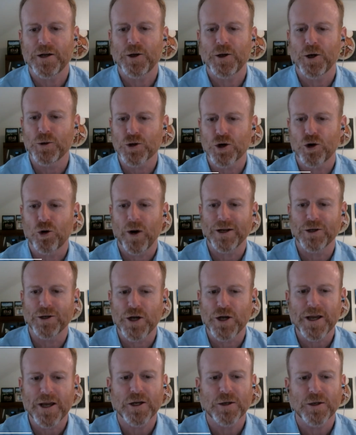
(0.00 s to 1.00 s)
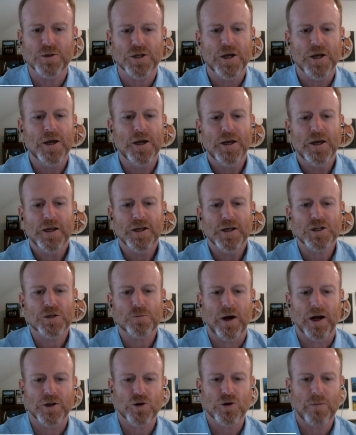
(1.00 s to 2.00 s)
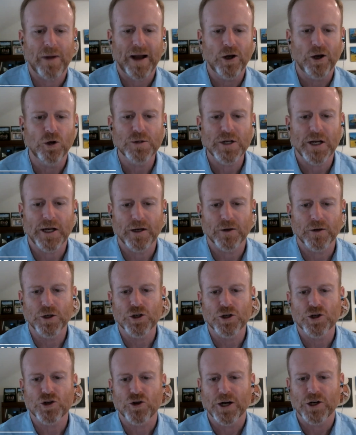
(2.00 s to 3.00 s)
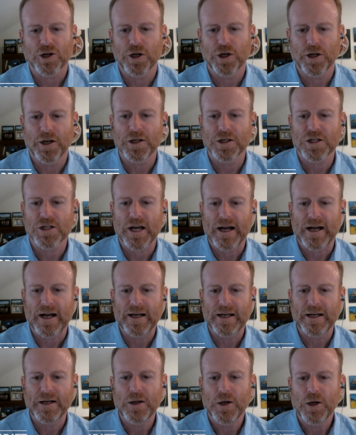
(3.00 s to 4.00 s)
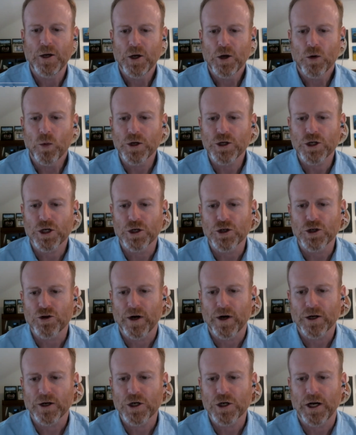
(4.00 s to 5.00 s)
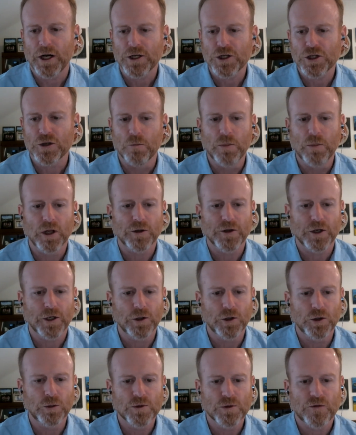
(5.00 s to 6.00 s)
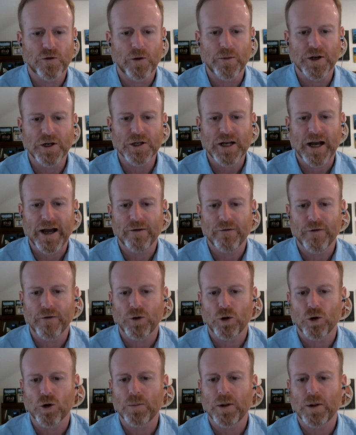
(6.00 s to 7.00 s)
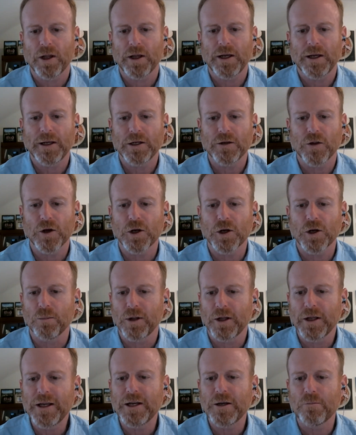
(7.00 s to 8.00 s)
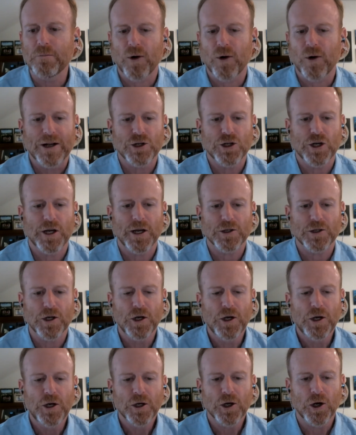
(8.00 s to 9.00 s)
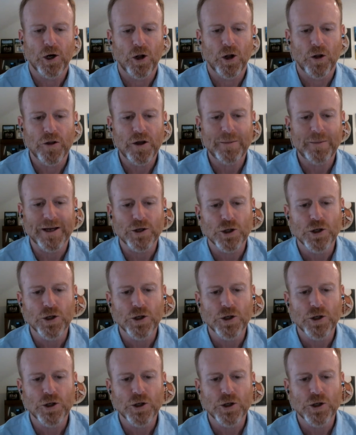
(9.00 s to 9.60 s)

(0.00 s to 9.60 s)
coach Greg Jacobs is sponsored by Hometown Construction and Design, which constructs custom-built homes. From the design of the floor plan to the completed project, call them at